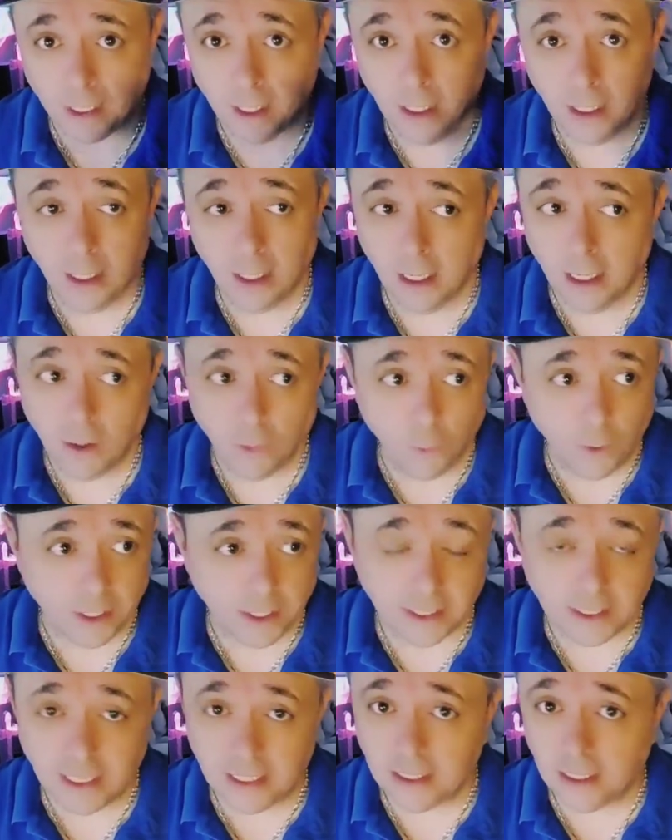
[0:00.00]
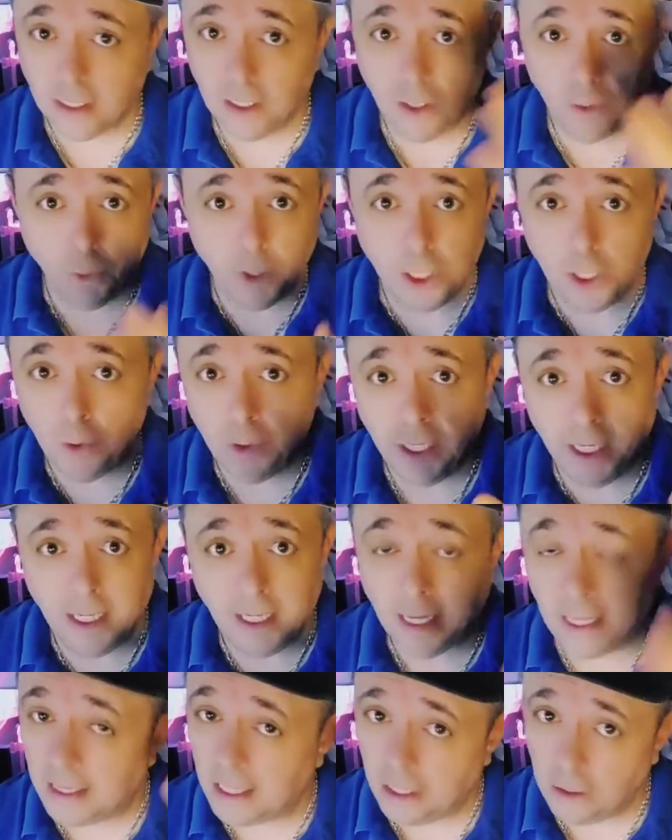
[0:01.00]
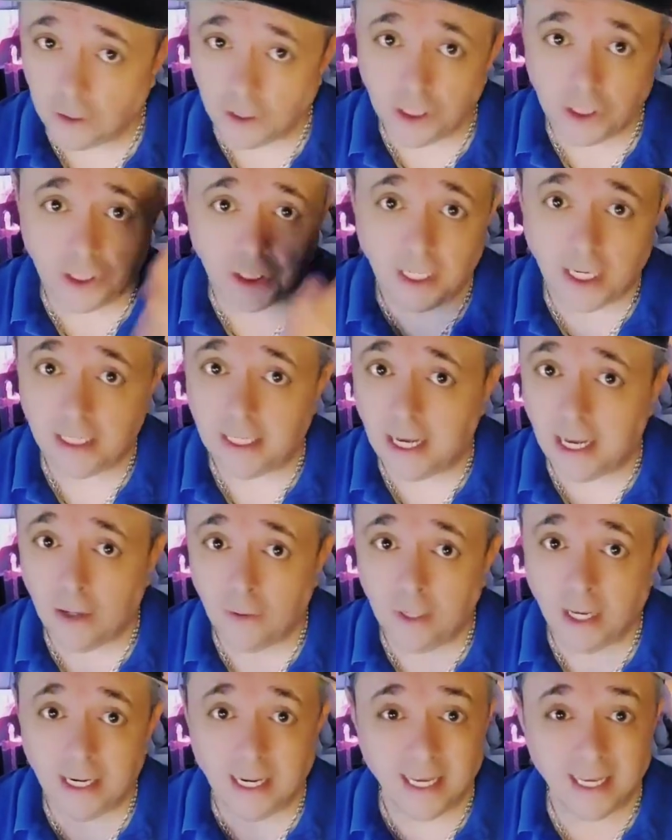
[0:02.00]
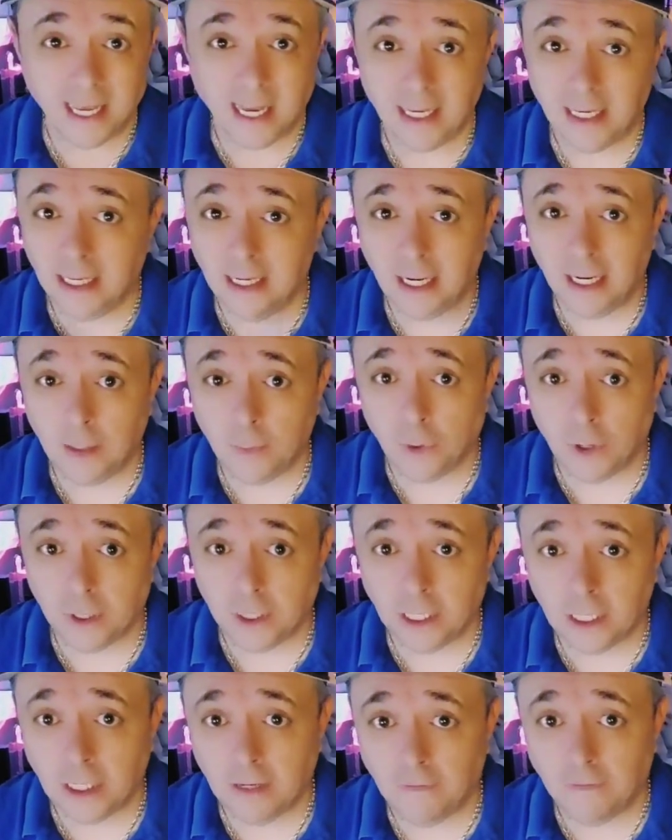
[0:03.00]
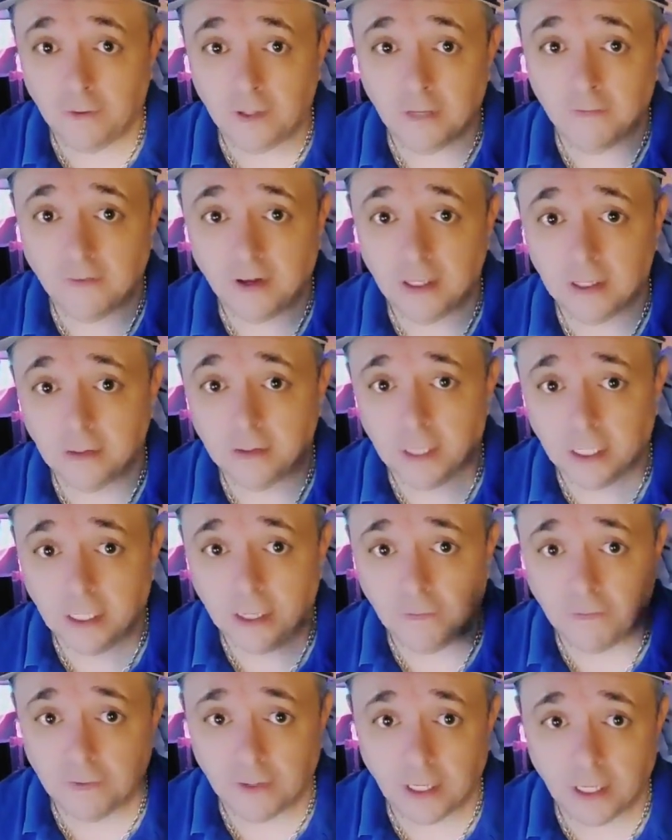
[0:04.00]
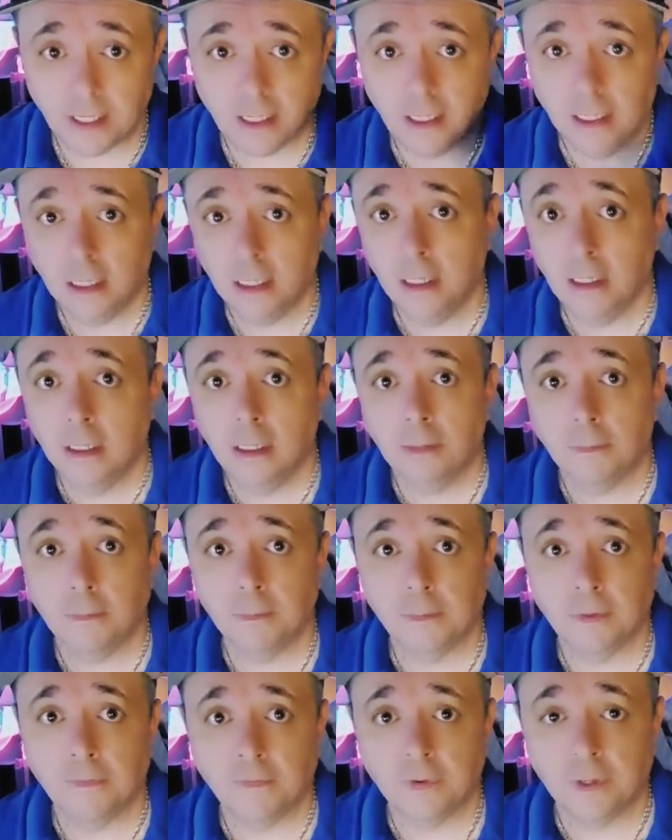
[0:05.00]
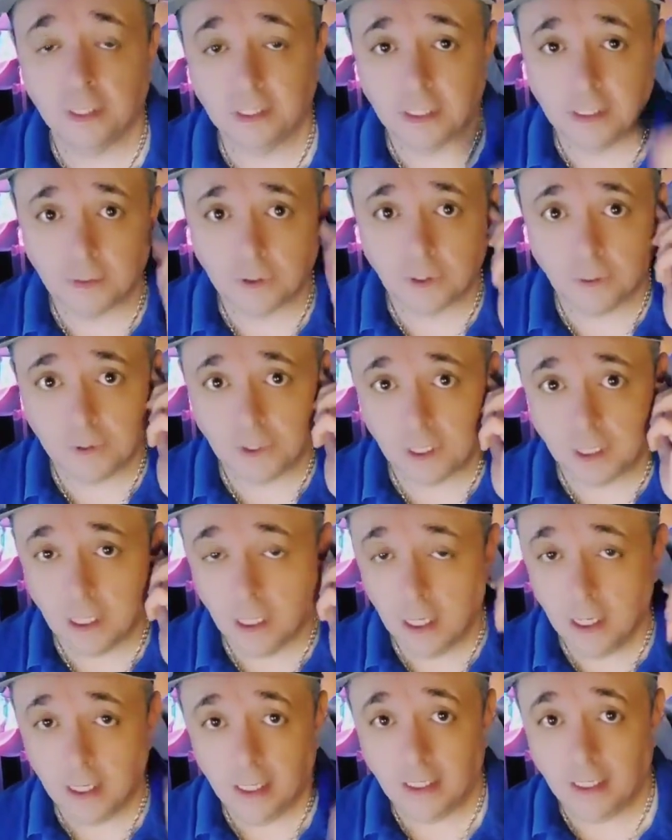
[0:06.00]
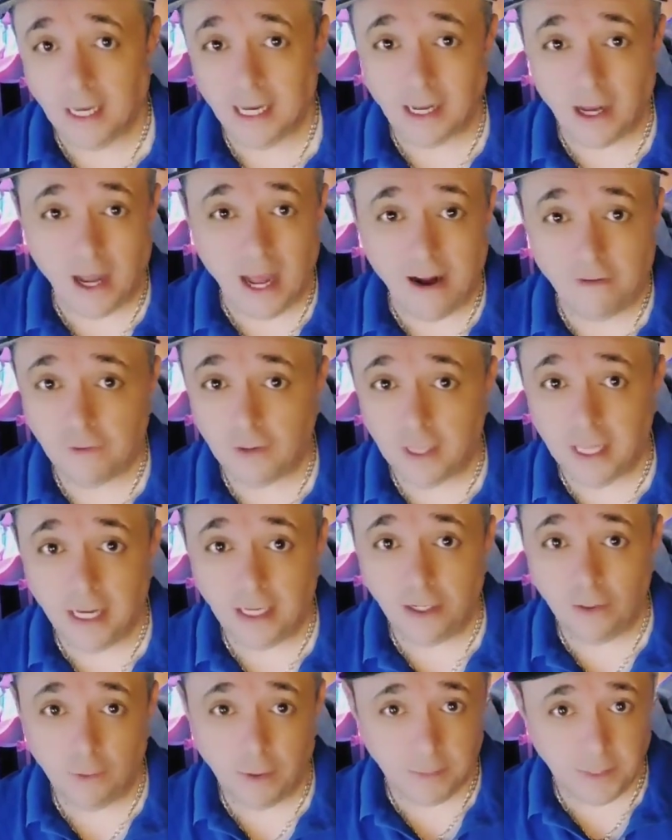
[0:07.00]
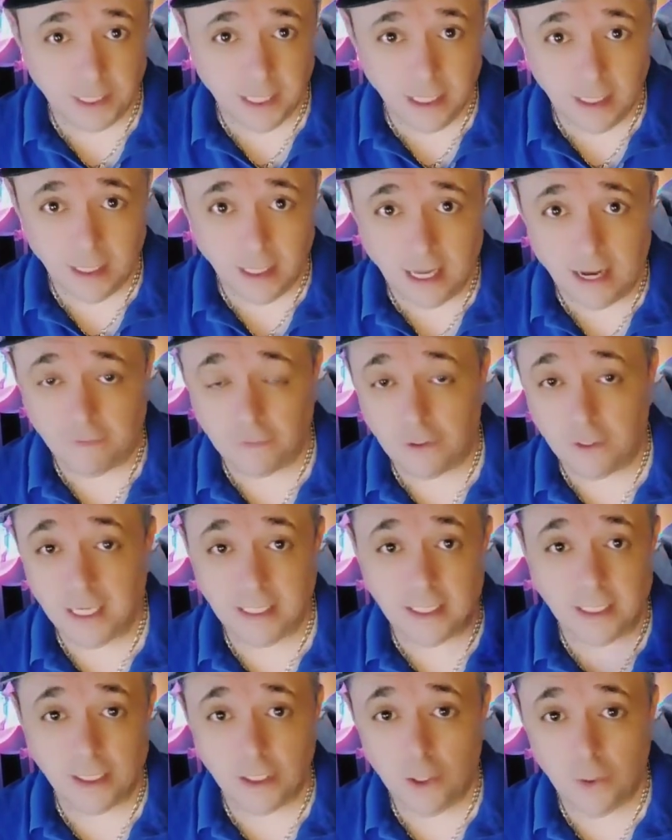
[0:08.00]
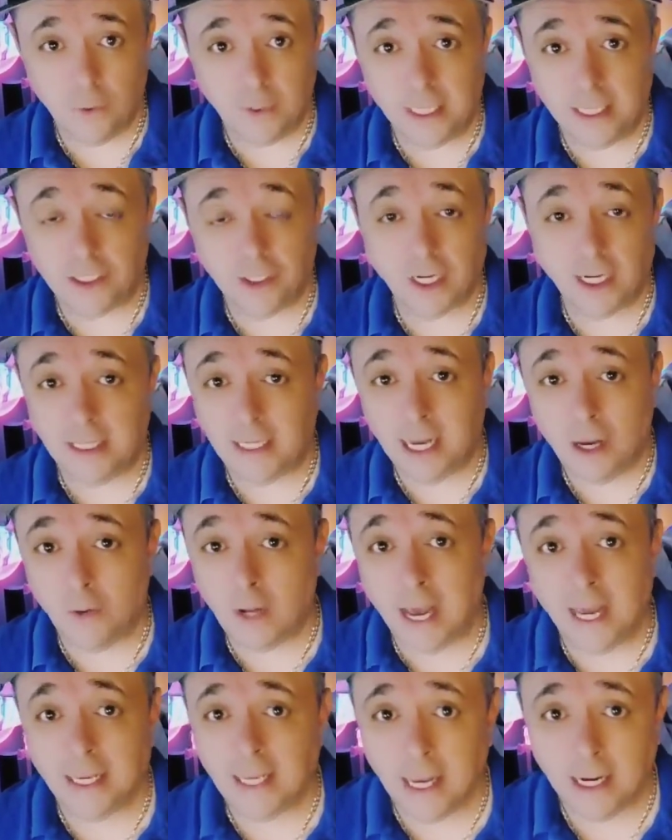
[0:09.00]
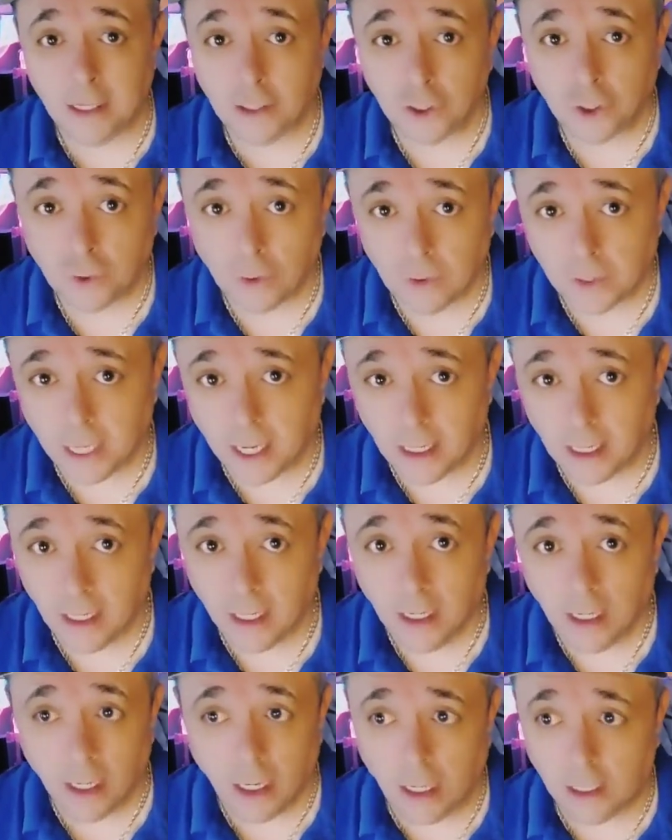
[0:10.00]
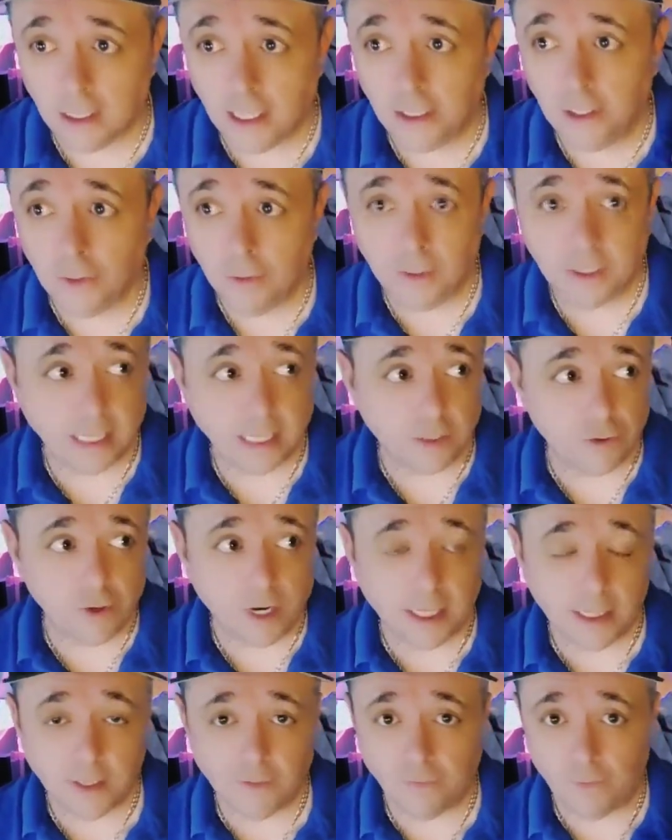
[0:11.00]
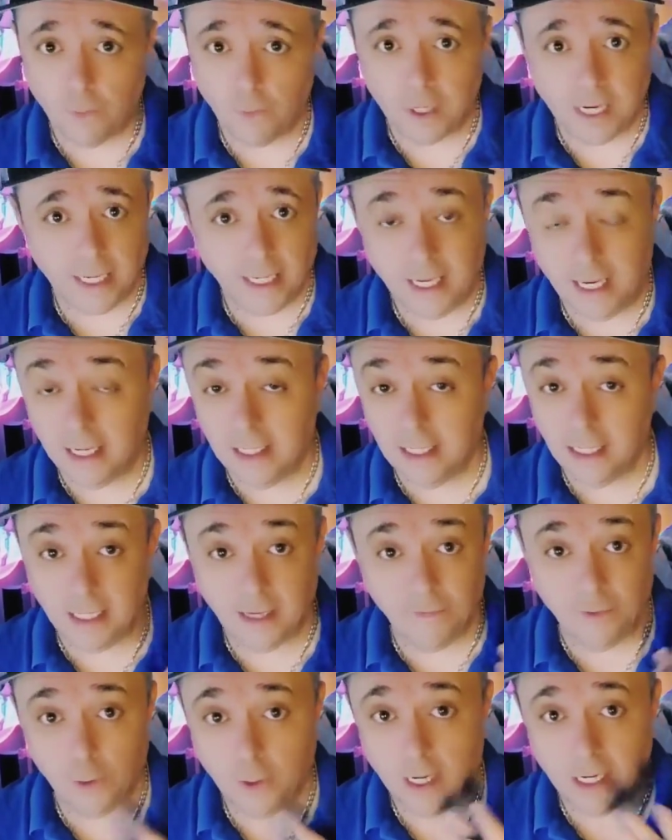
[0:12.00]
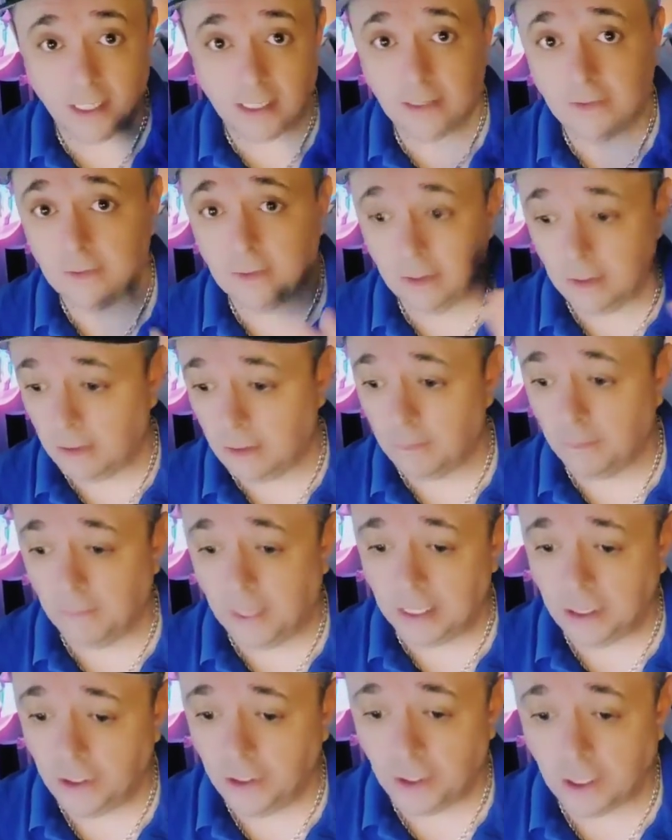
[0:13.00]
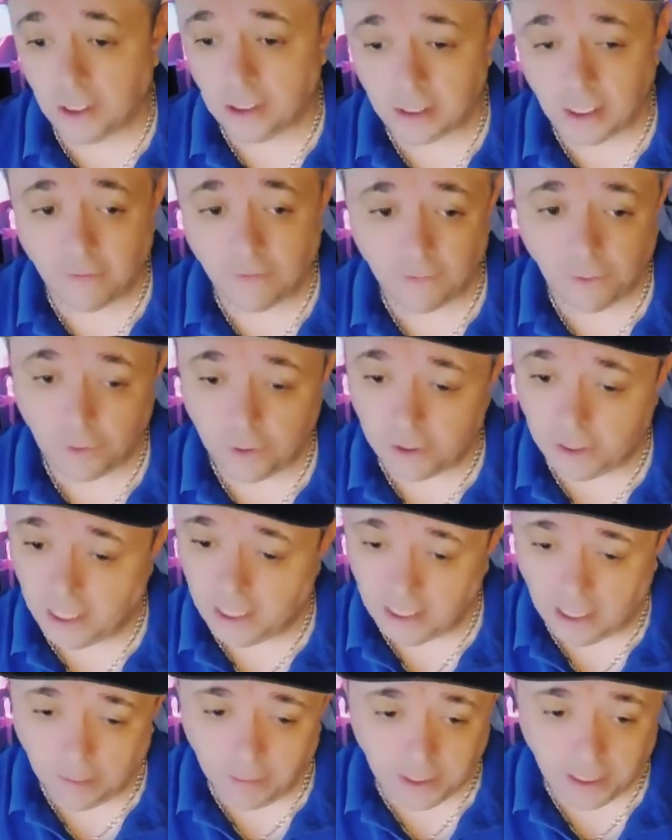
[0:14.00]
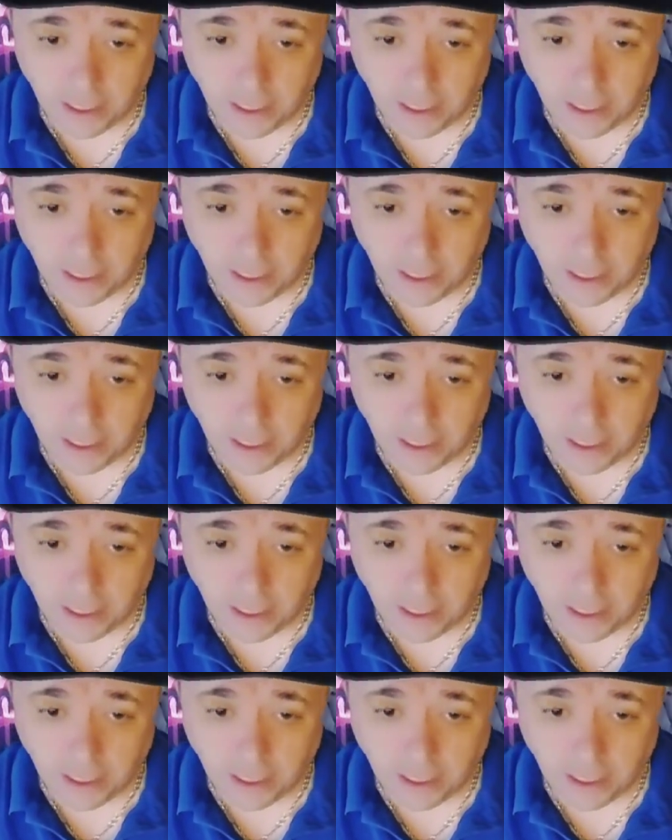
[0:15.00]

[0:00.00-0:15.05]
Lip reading: Once they tell you what you need, they usually shut down, and I can't get any more. Thank you for the subscription. Like after that, you know what I'm saying? After they tell you, they shut down. I can't control that. All I do is grasp for what I can to give you guys messages. After they're done, I'm done.